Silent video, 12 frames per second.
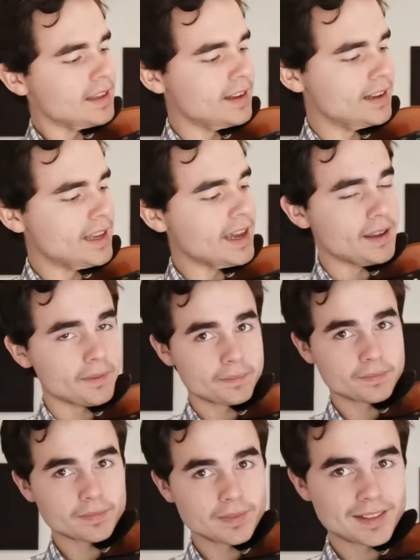Okay,
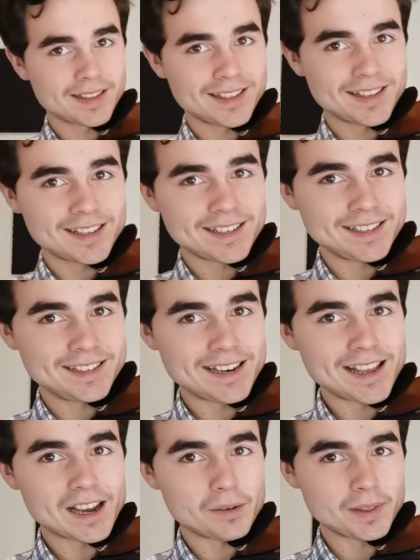
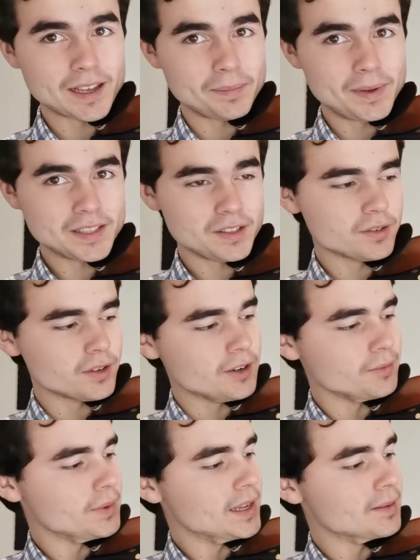now with our pistol
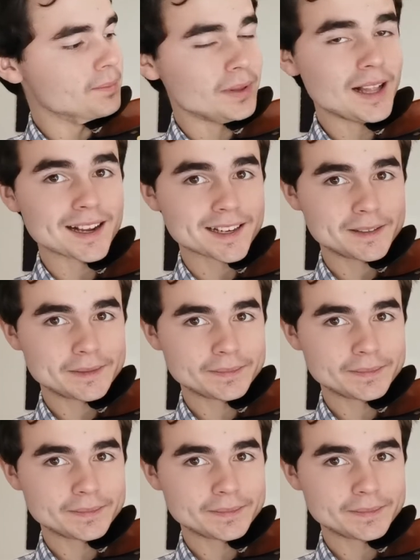grip we can pluck.